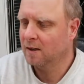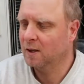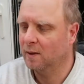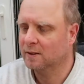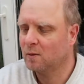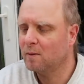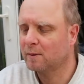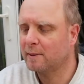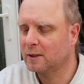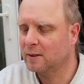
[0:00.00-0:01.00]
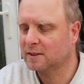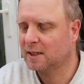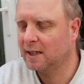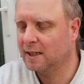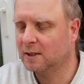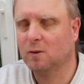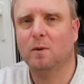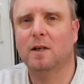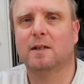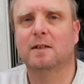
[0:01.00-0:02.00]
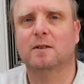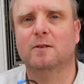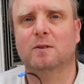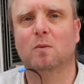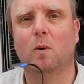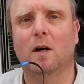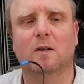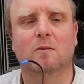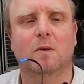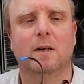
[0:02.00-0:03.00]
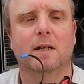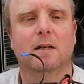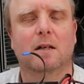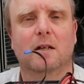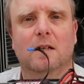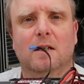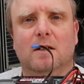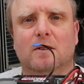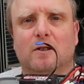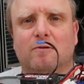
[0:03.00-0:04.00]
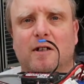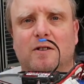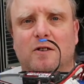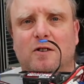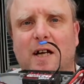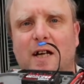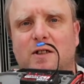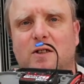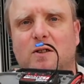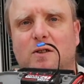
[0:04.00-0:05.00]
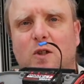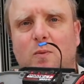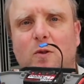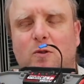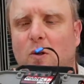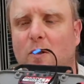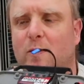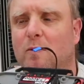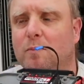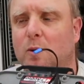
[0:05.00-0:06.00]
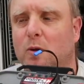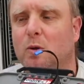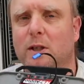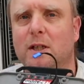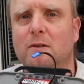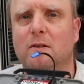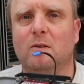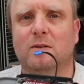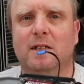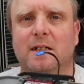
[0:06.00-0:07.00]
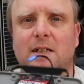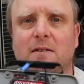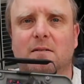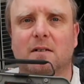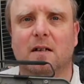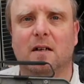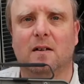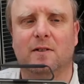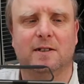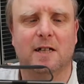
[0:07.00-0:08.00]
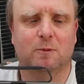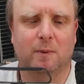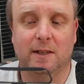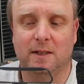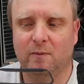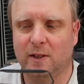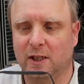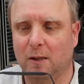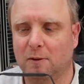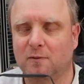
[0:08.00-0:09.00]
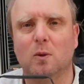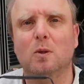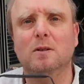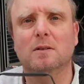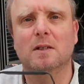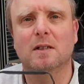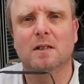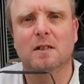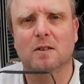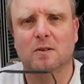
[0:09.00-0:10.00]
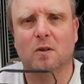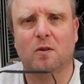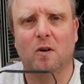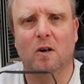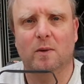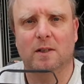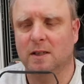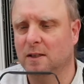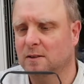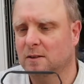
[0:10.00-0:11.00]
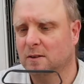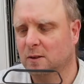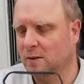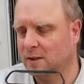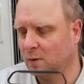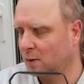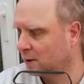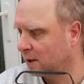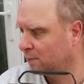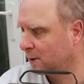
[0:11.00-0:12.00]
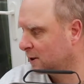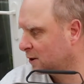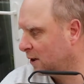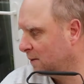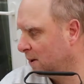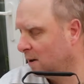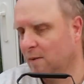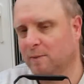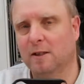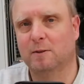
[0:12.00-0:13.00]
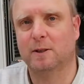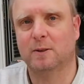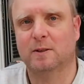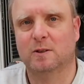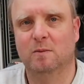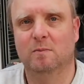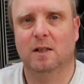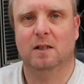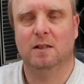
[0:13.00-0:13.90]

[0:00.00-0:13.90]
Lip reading: Anyway, so what I'm going to be doing today is doing some work on my Traxxas / two-wheel drive with onboard audio. Obviously this has been in a video before, so I thought I would do another one on it, but this time I'm going to be doing some